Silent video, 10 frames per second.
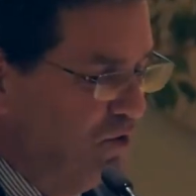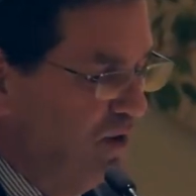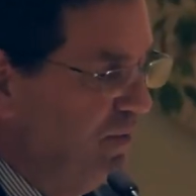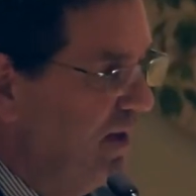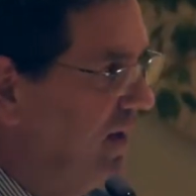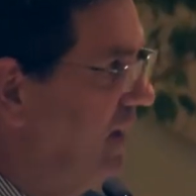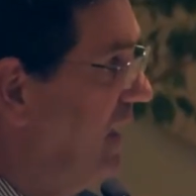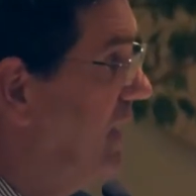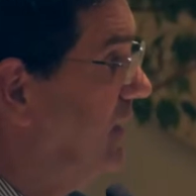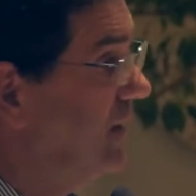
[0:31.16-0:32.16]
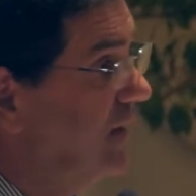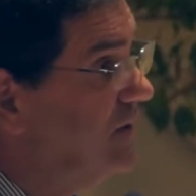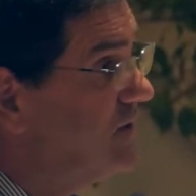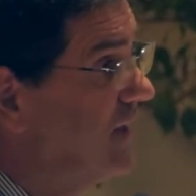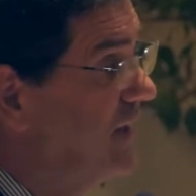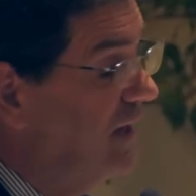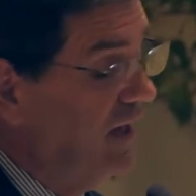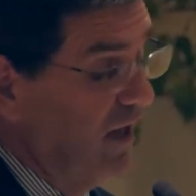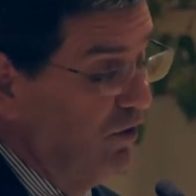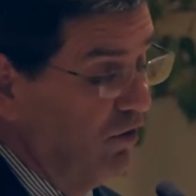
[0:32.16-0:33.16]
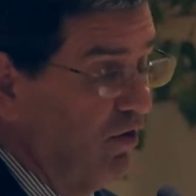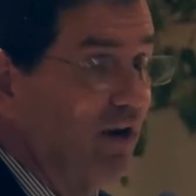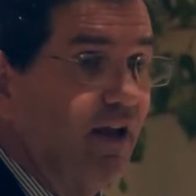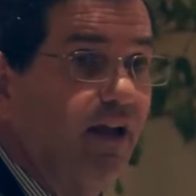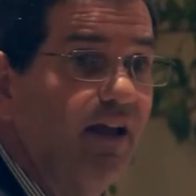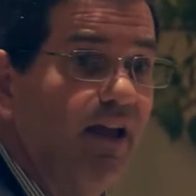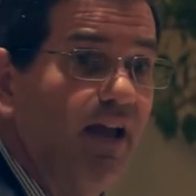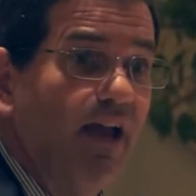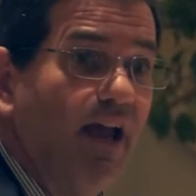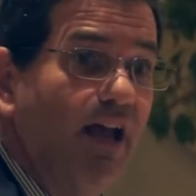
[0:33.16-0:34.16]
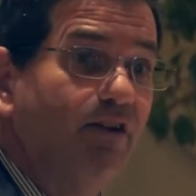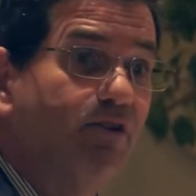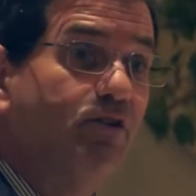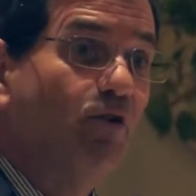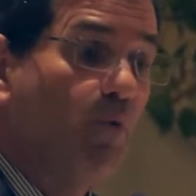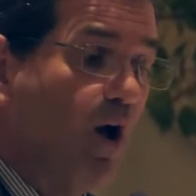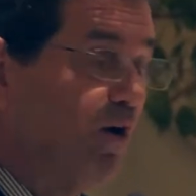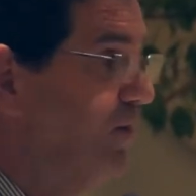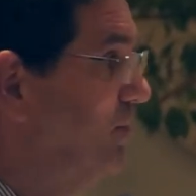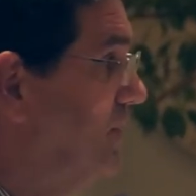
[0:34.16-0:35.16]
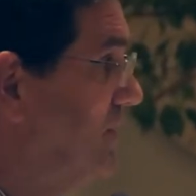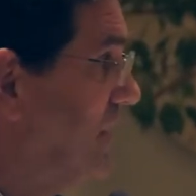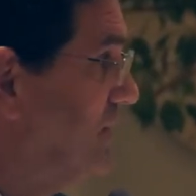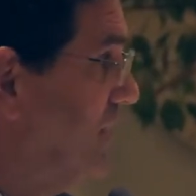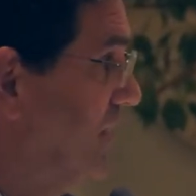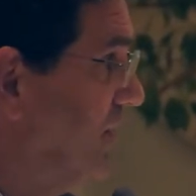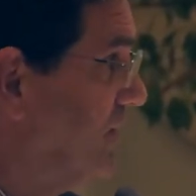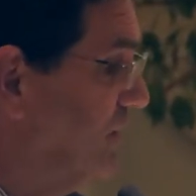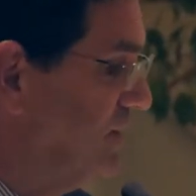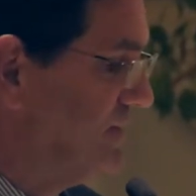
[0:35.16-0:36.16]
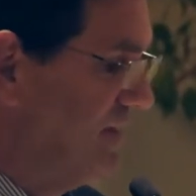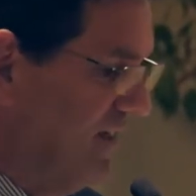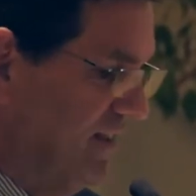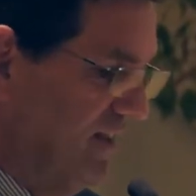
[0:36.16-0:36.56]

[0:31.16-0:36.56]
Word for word: join me in listening and learning and to welcome Dr. Ihrig to us tonight.